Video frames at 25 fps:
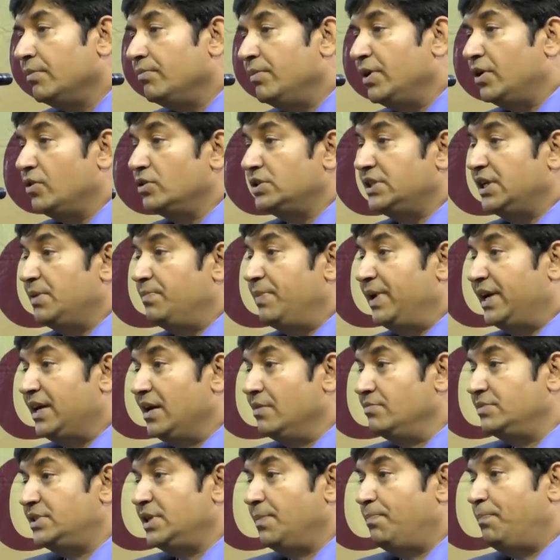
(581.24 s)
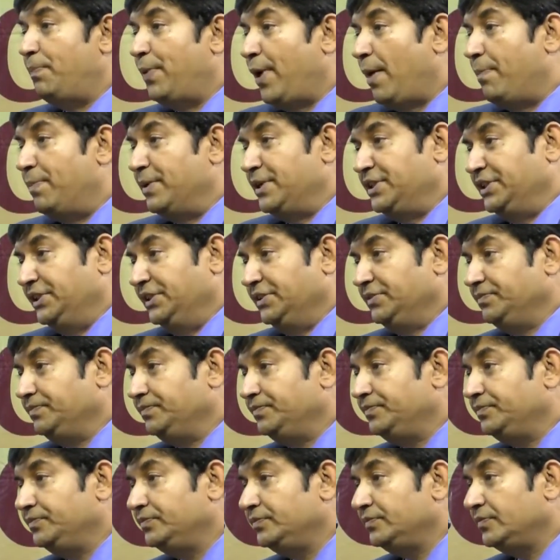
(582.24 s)
because it becomes a property,
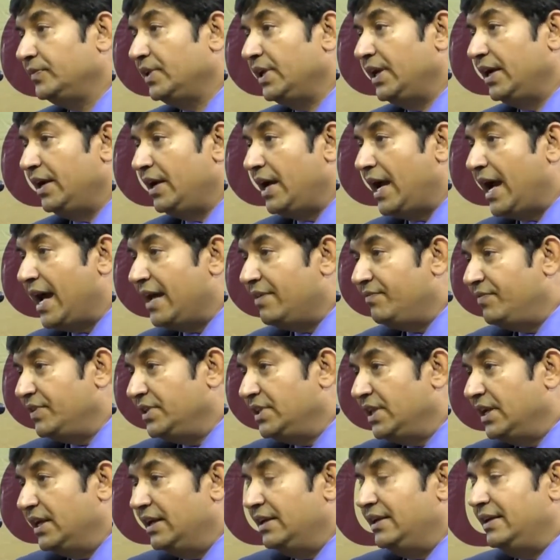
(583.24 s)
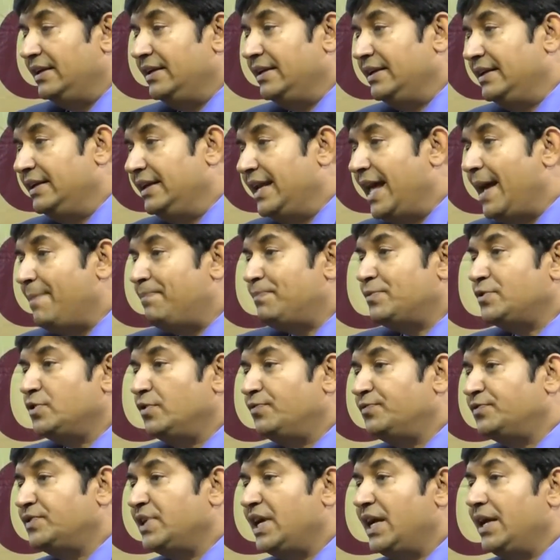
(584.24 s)
and with the lapse
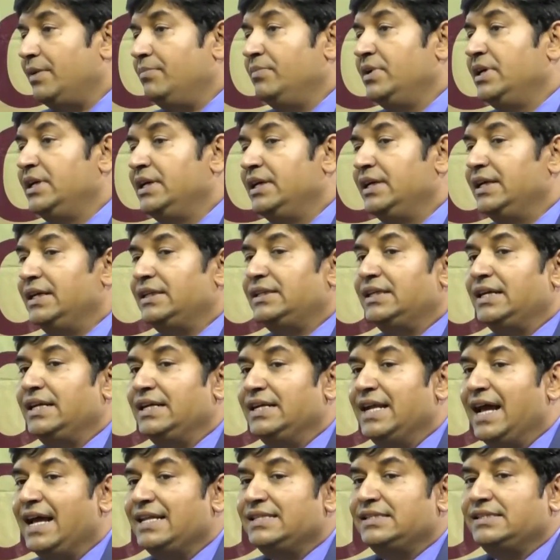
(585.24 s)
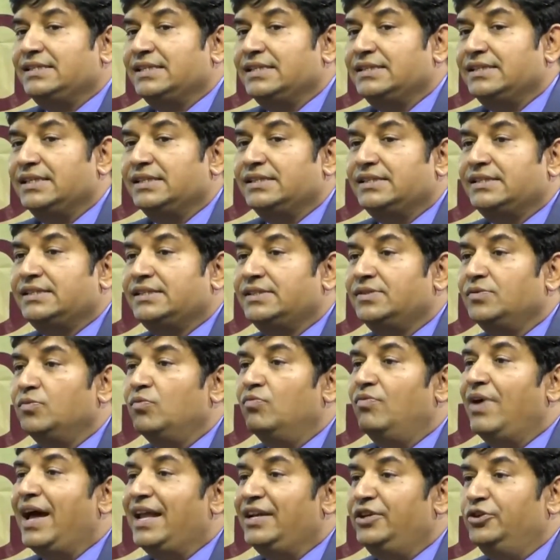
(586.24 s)
of time, it enhances
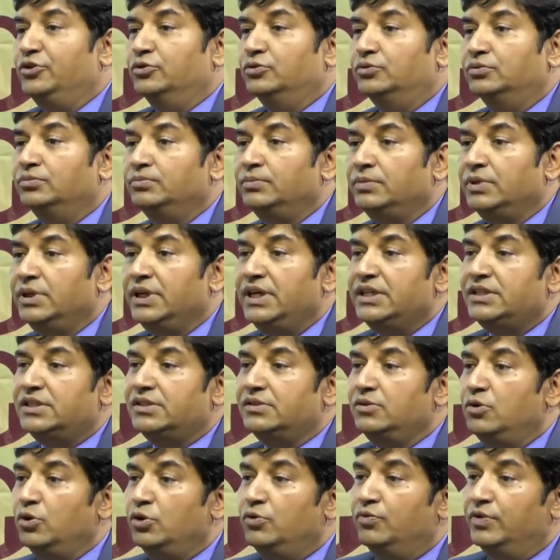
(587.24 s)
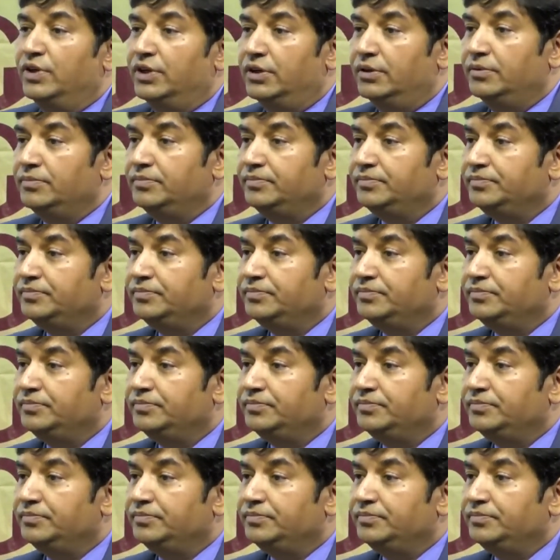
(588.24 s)
its value, its goodwill.